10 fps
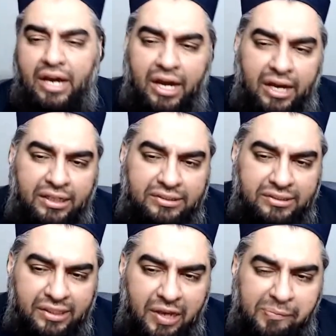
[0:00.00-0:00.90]
to
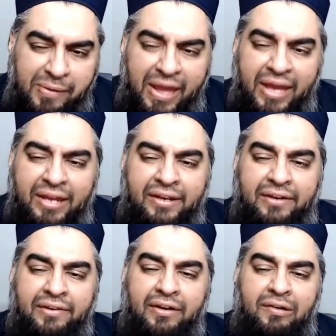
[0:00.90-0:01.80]
the young man,
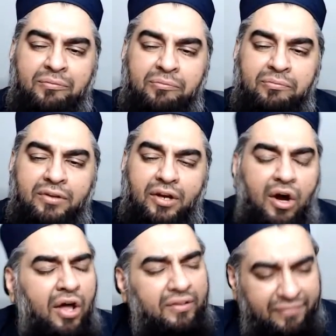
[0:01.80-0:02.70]
and
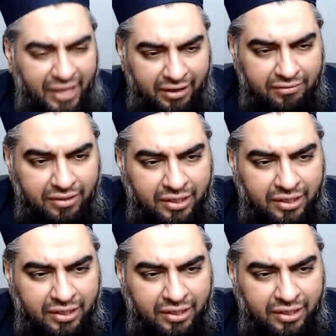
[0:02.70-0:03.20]
all of that.